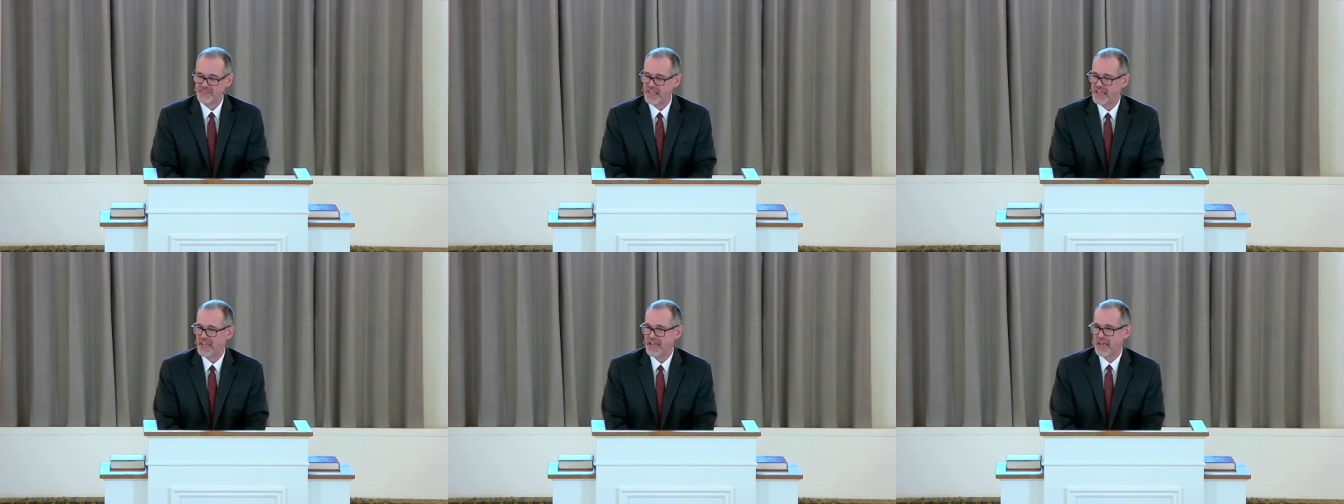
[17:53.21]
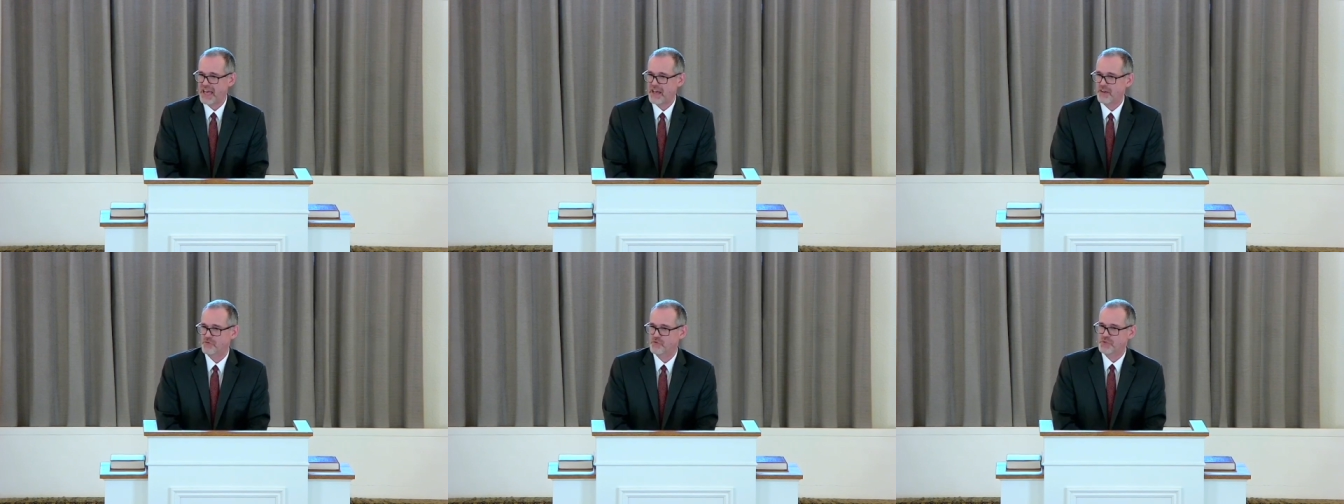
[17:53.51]
they
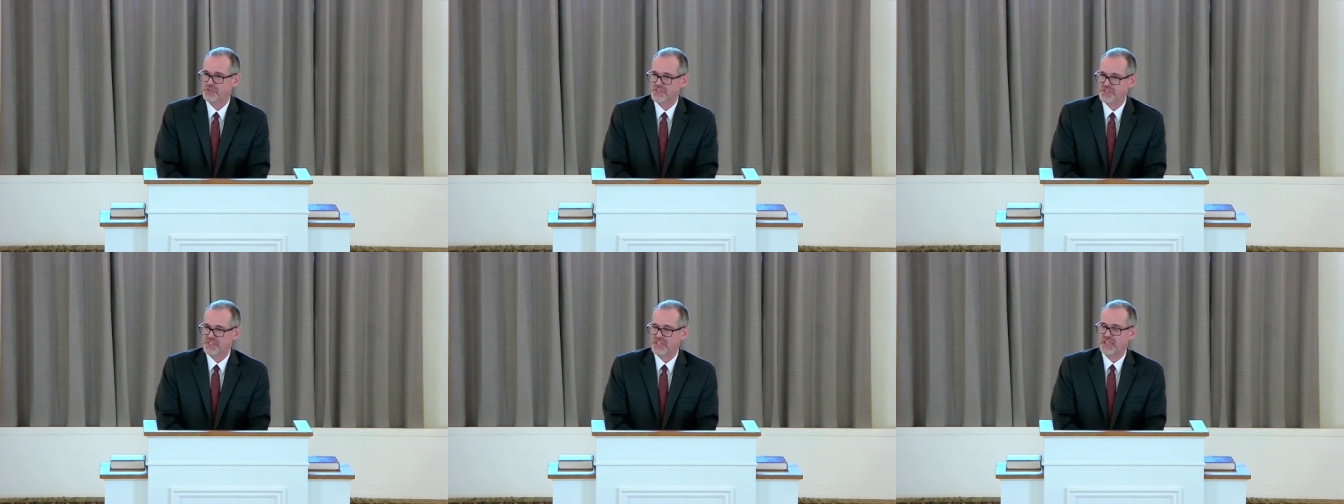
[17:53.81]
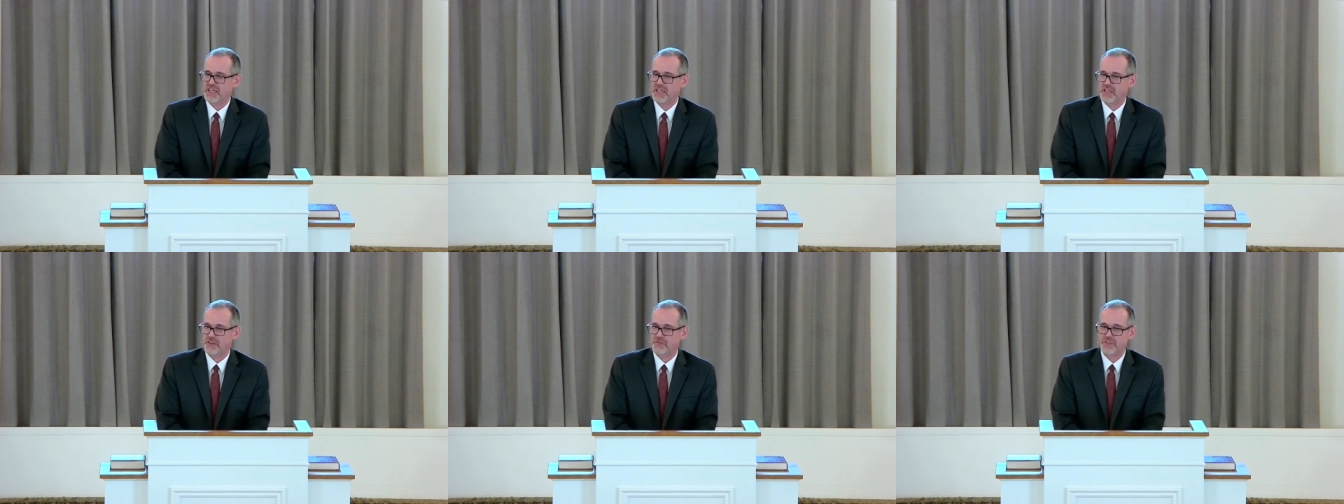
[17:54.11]
have
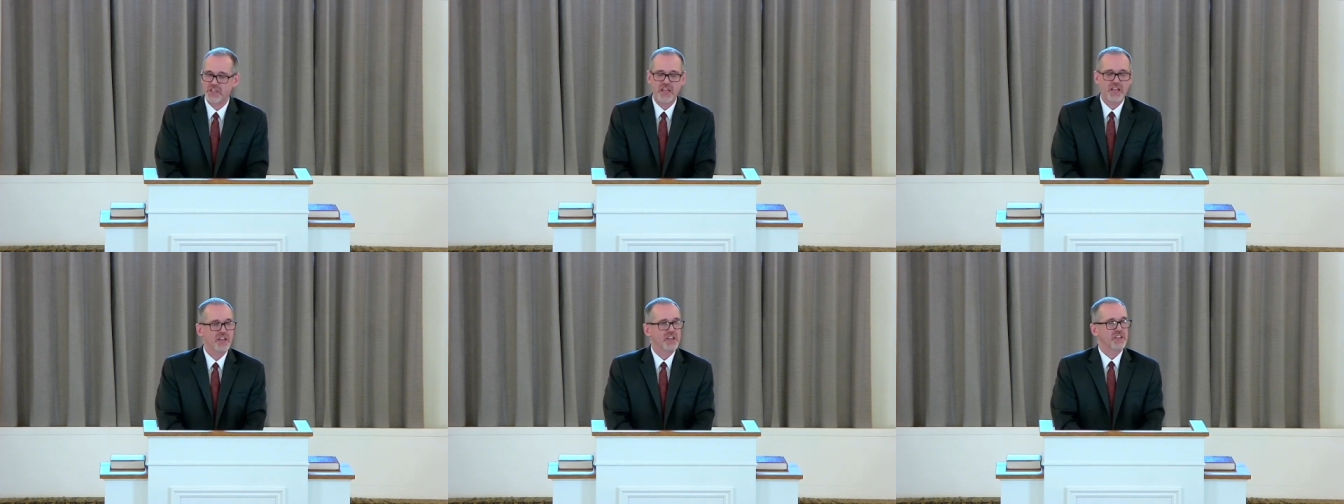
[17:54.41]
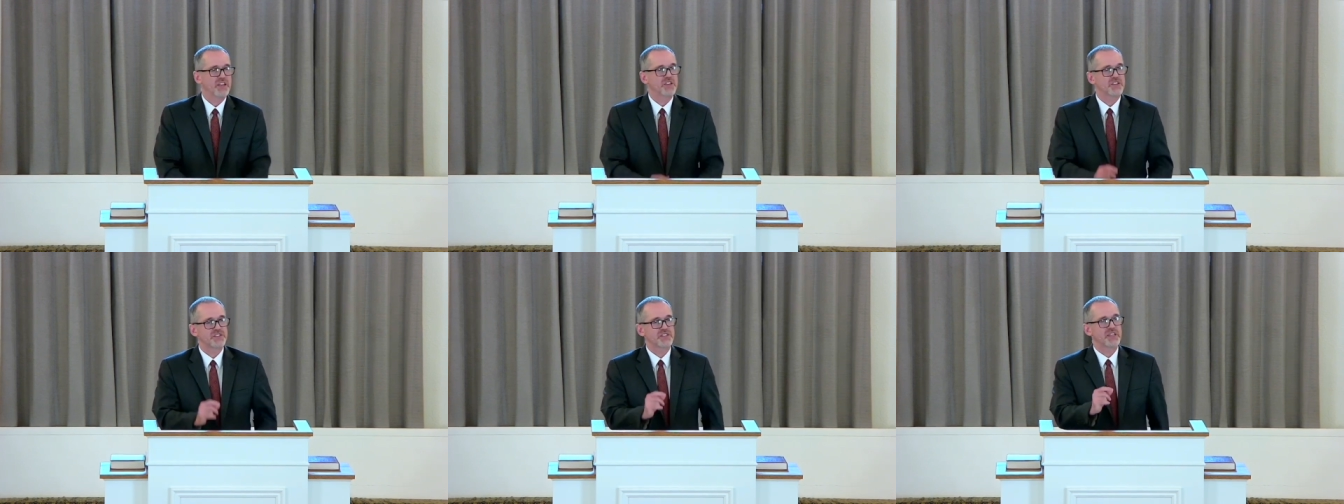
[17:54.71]
received.
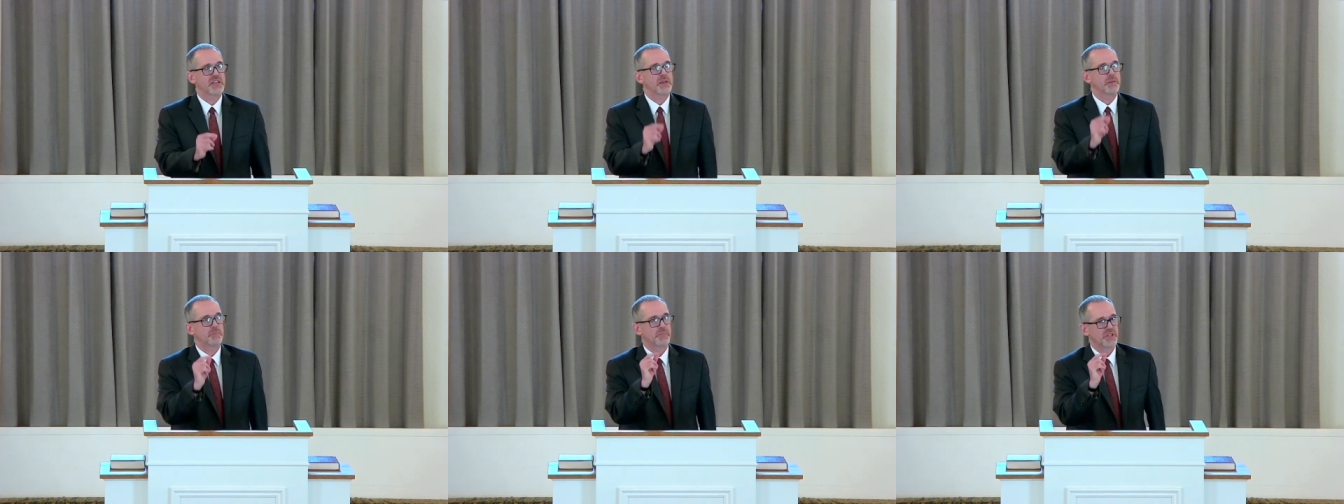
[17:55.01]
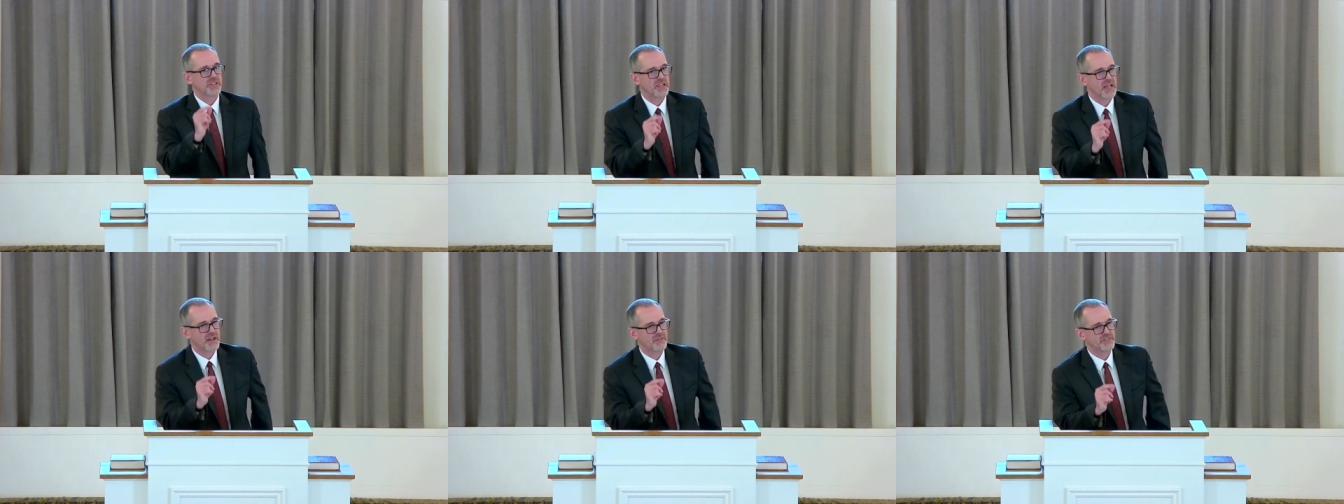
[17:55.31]
You see,
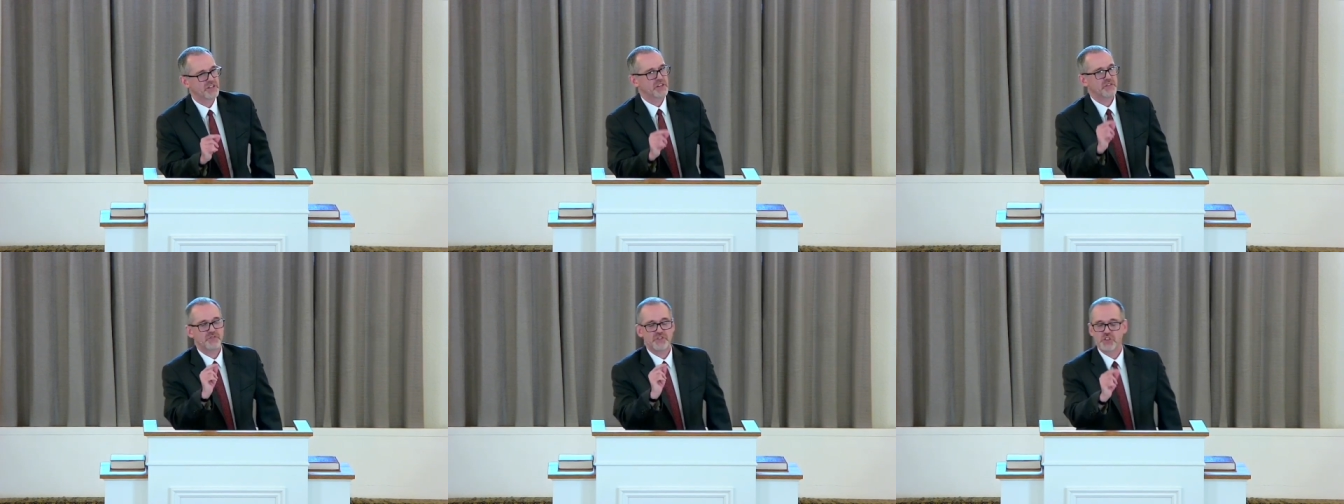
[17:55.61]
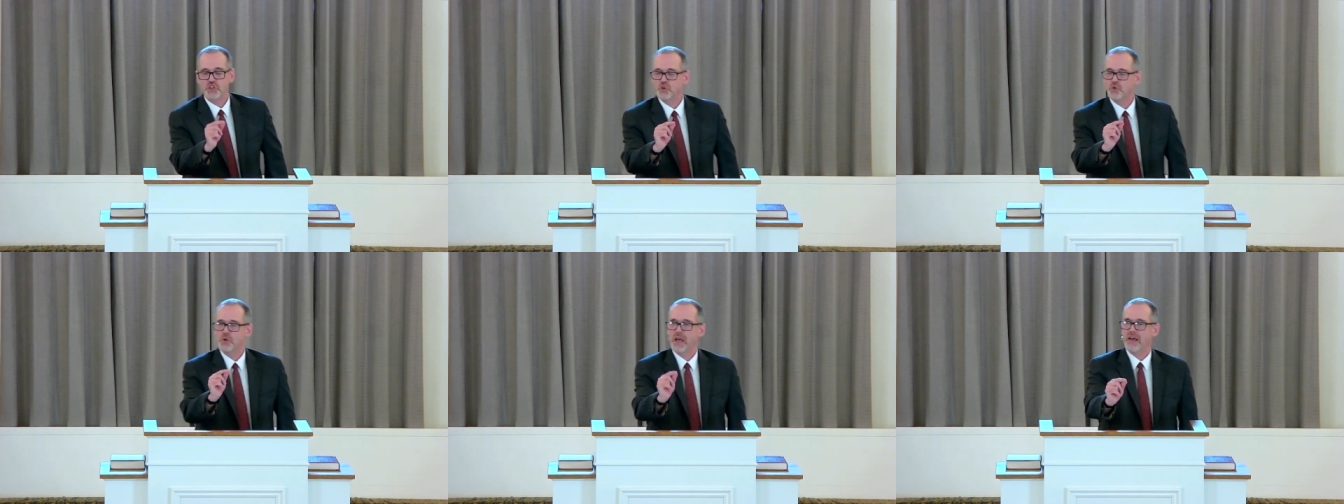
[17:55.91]
beloved, if
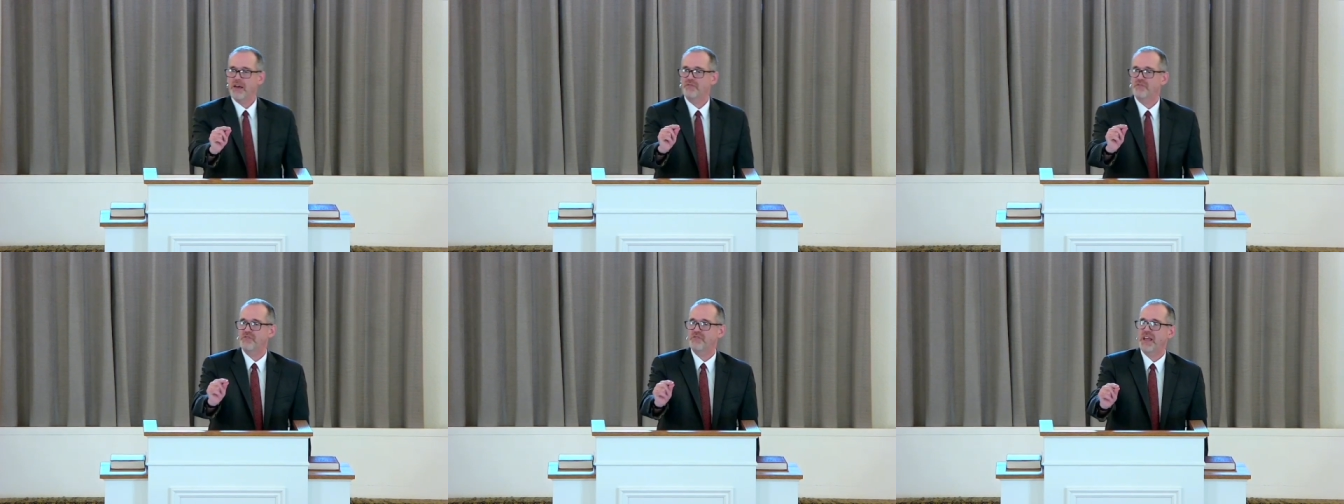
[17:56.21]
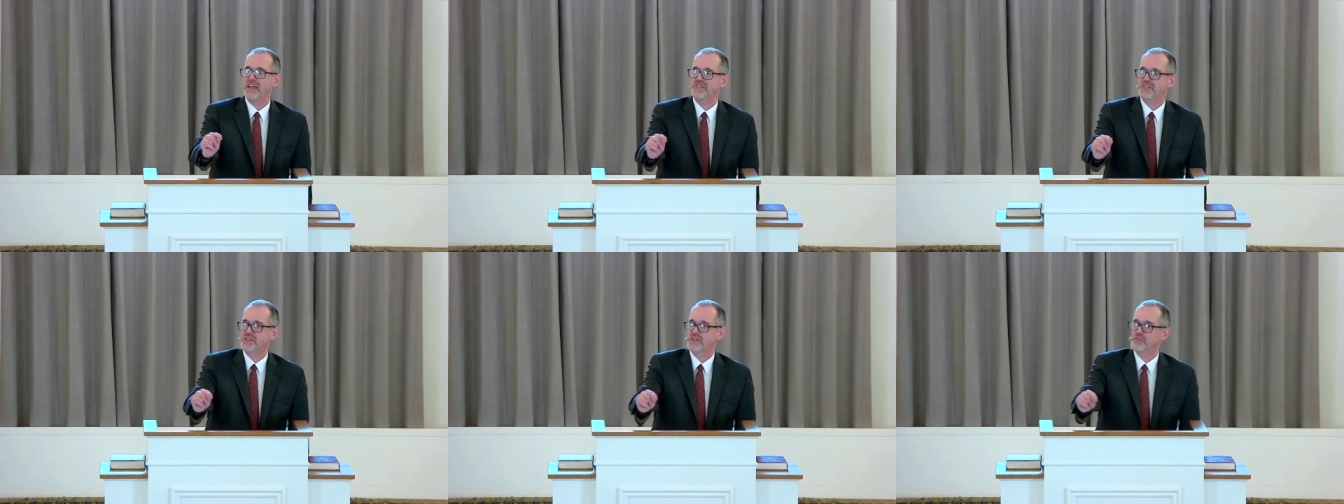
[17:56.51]
you have
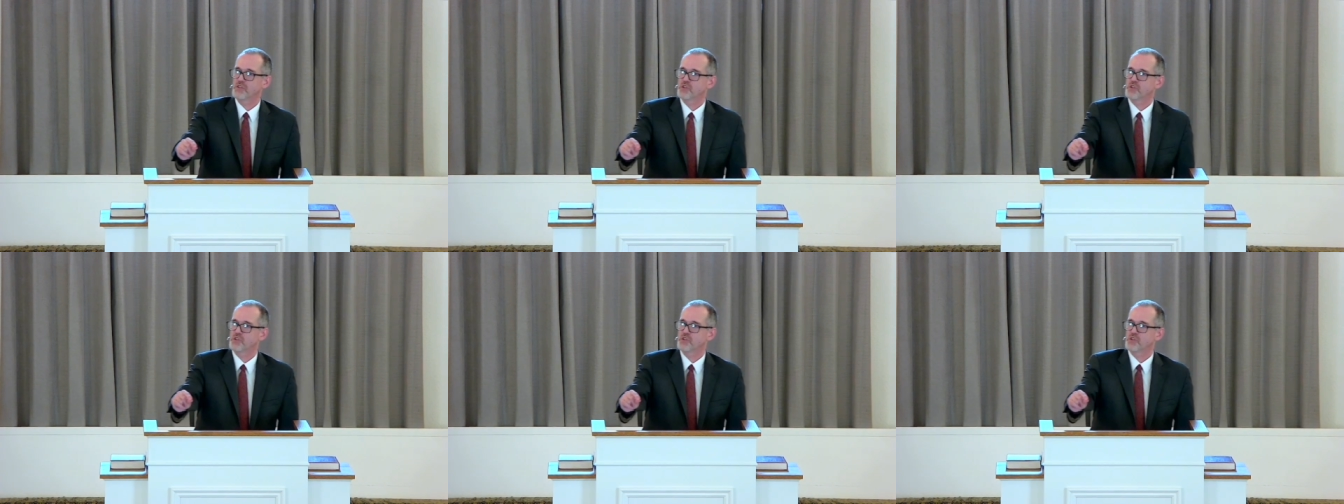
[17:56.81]
faith in